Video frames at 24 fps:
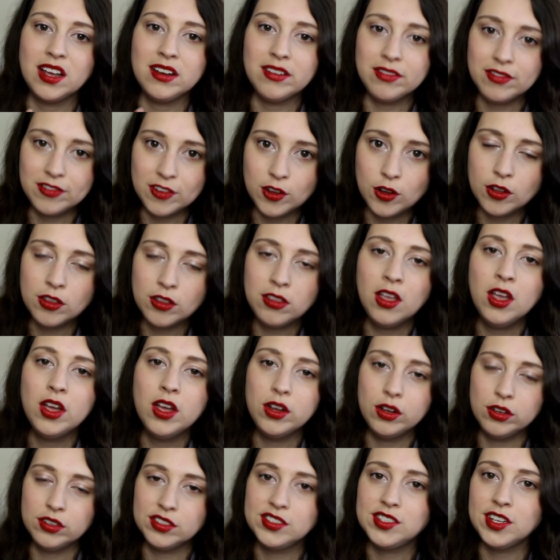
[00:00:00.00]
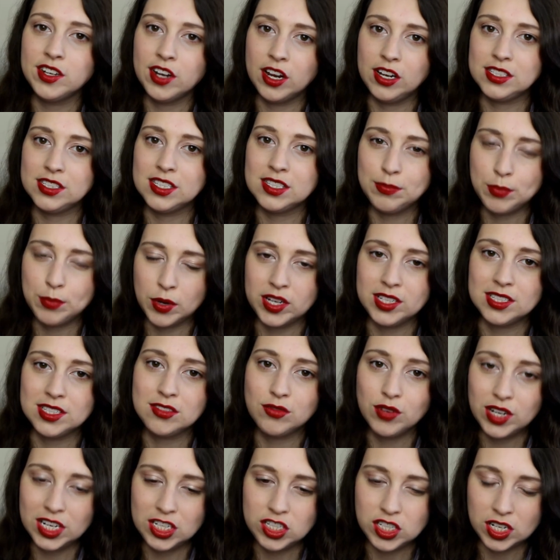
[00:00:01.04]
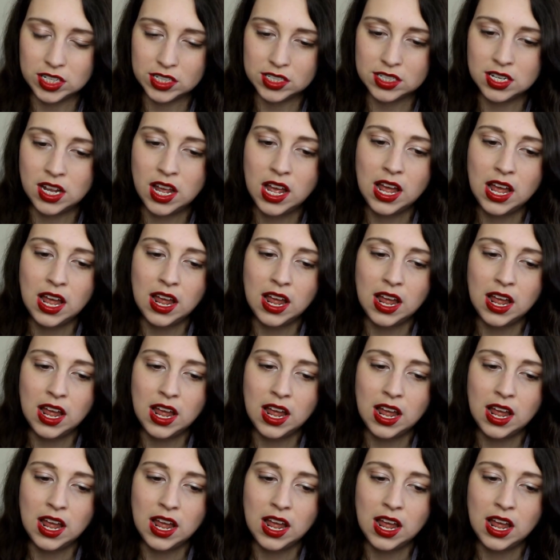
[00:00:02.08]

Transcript: and IV, also known as Prince Regent.